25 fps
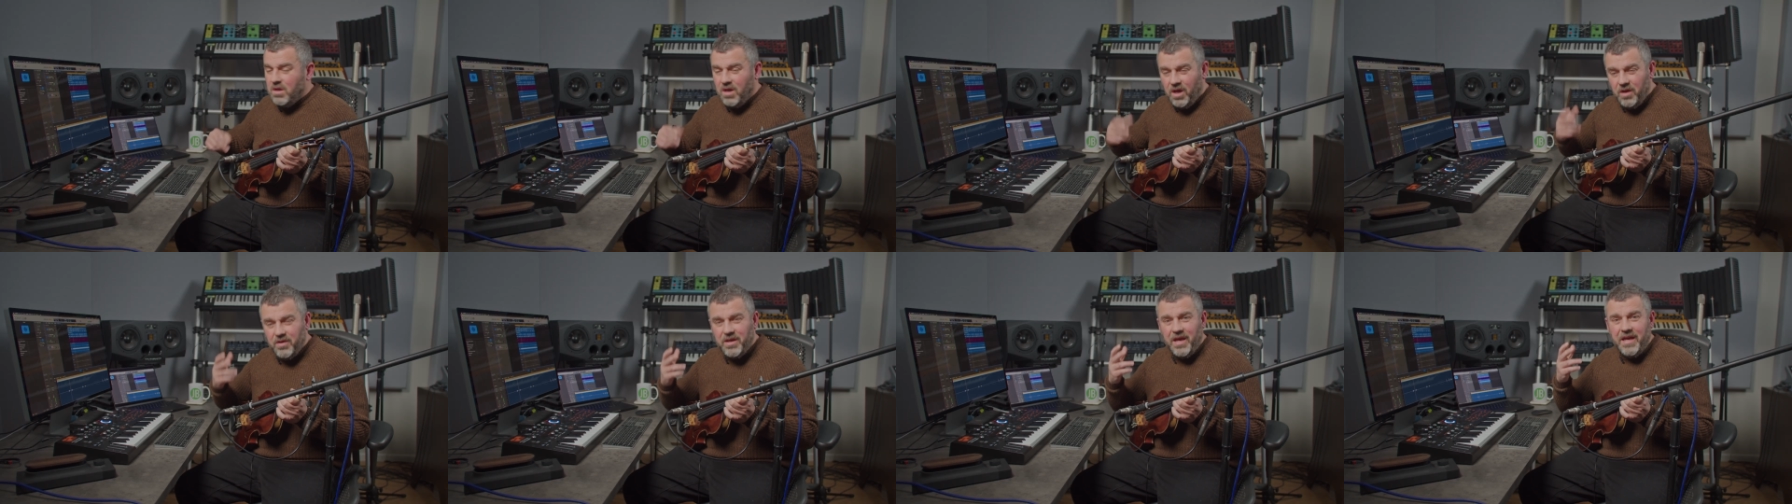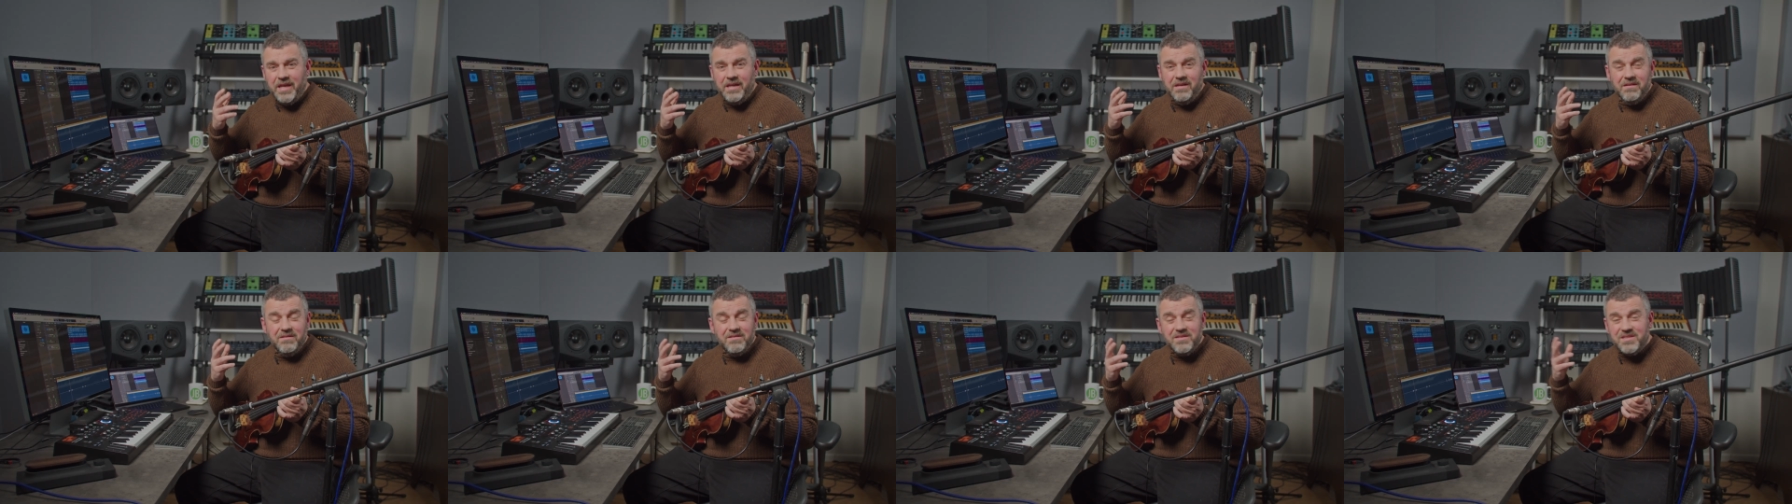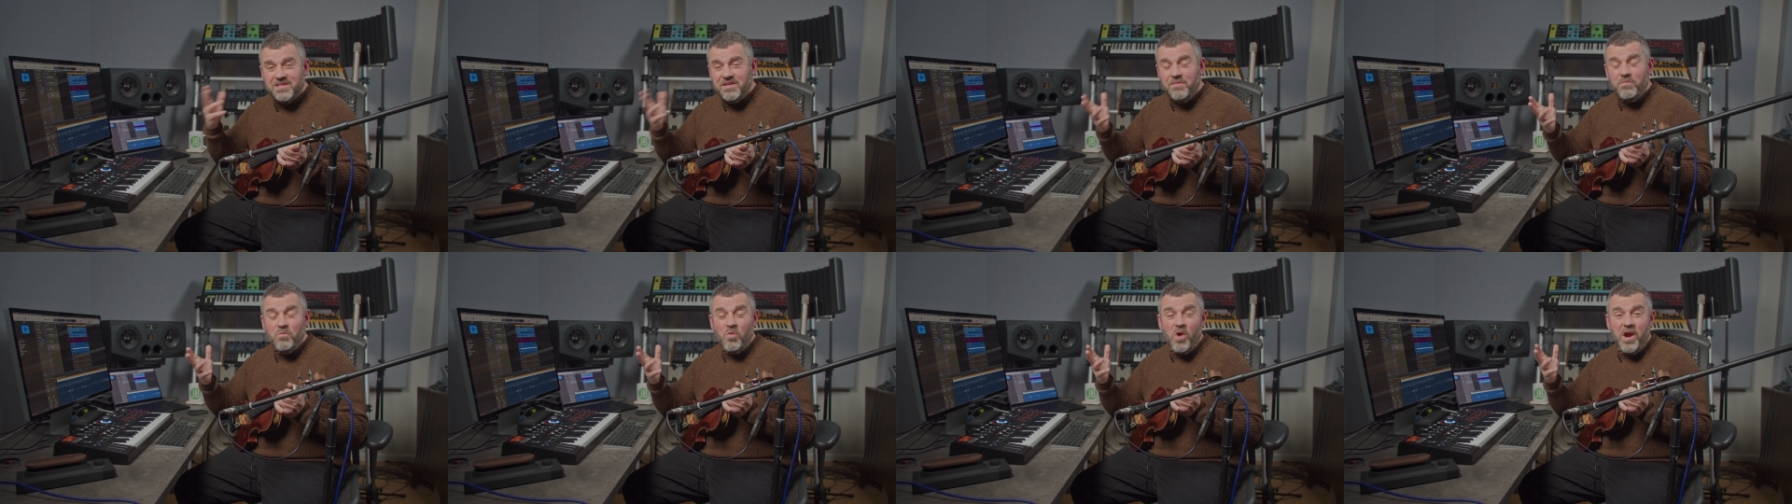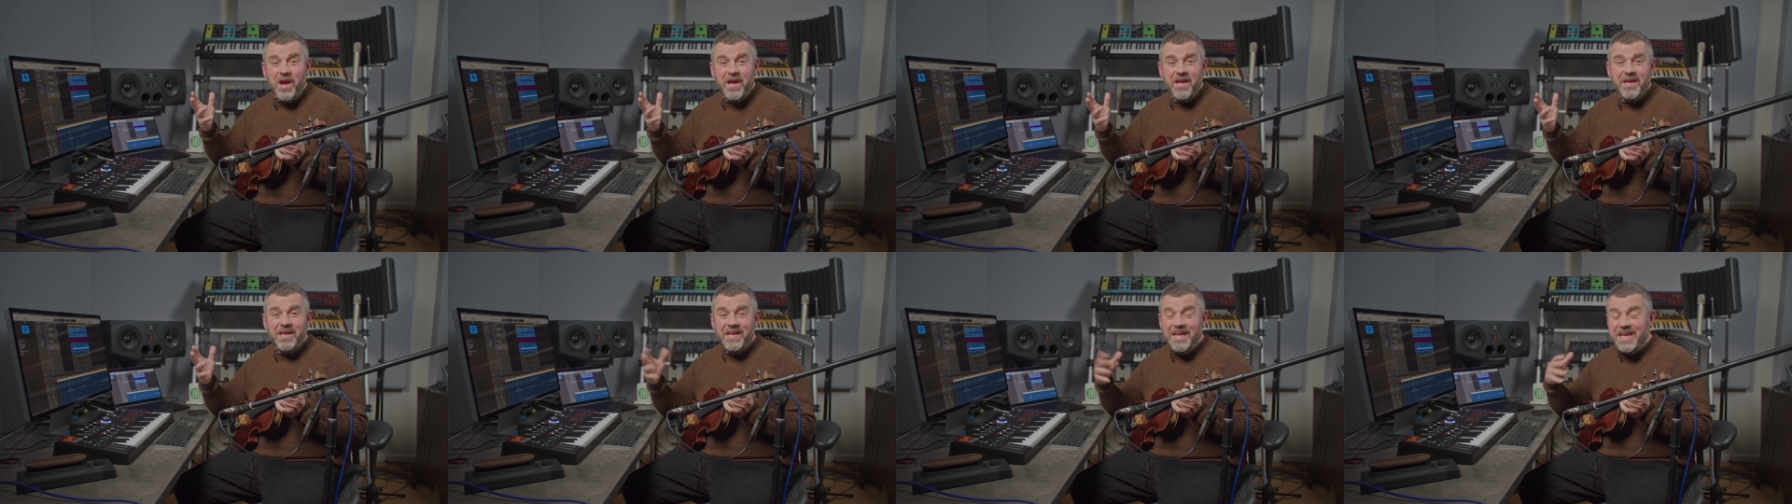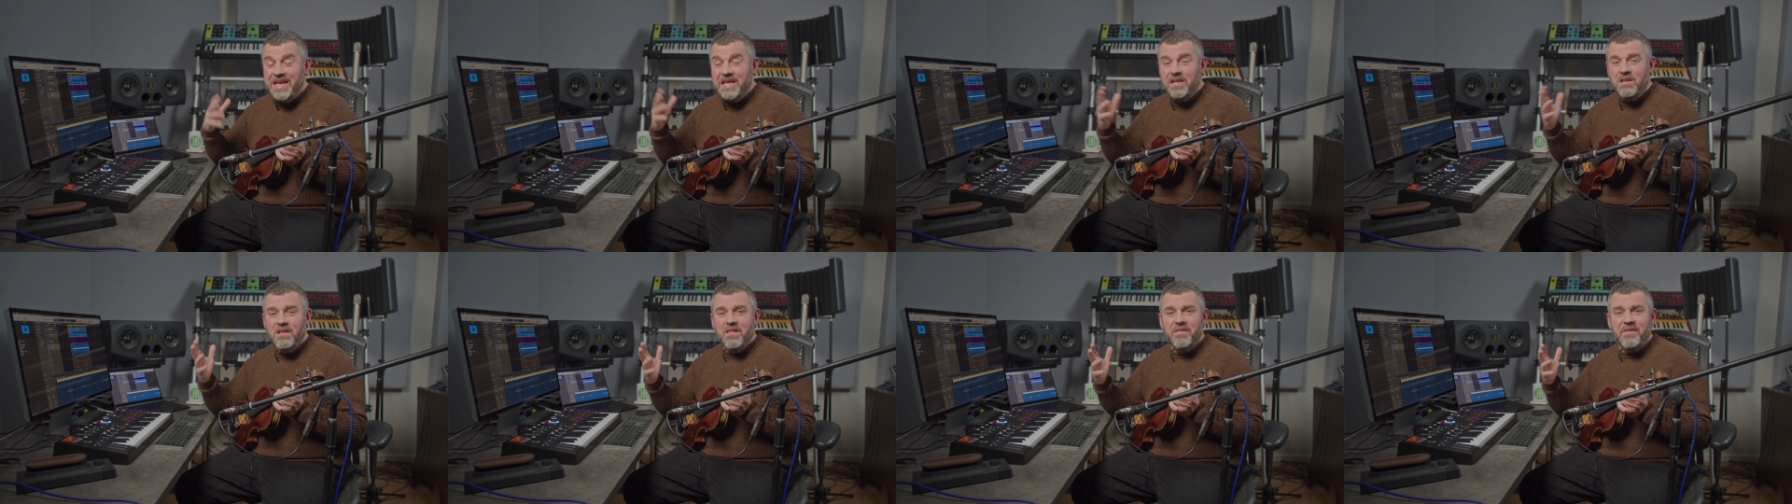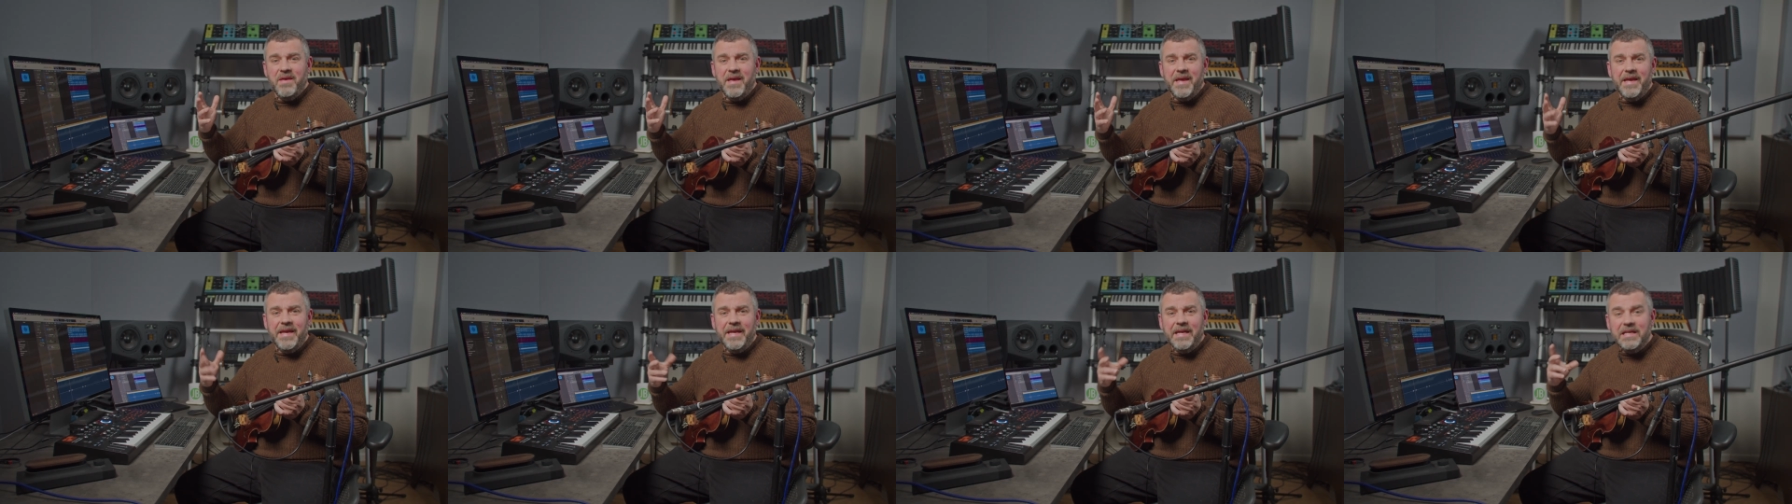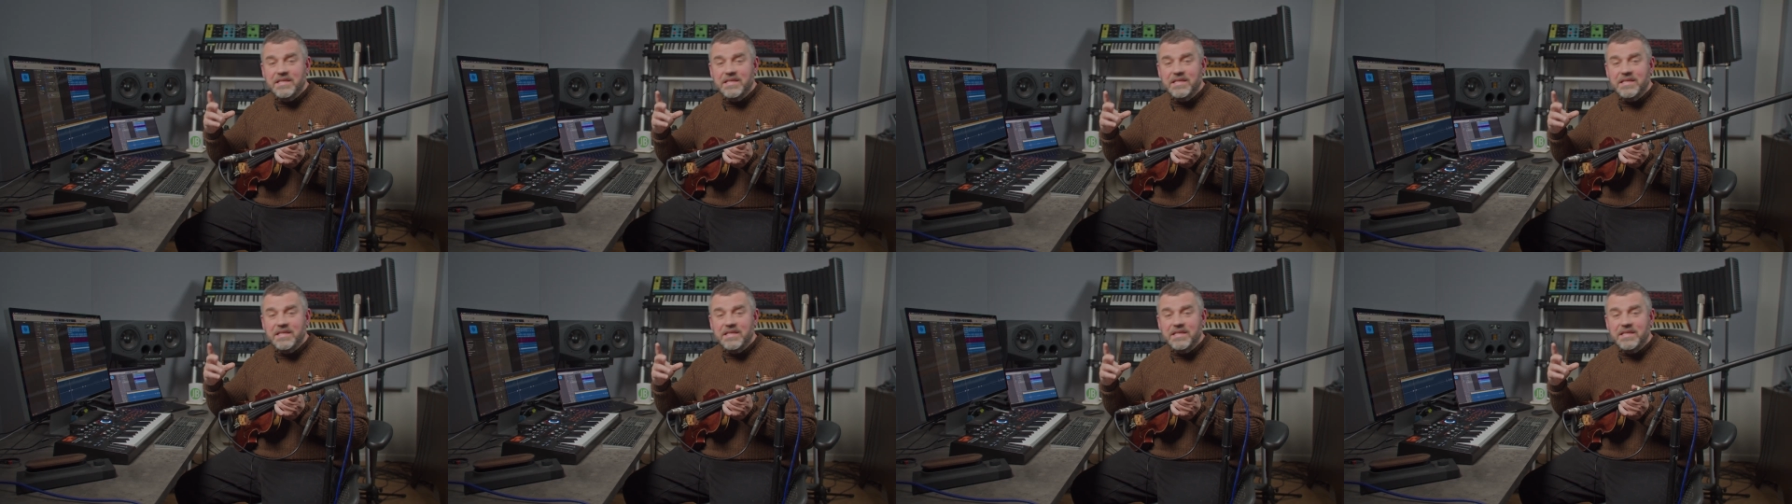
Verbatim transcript: Okay, somewhere in there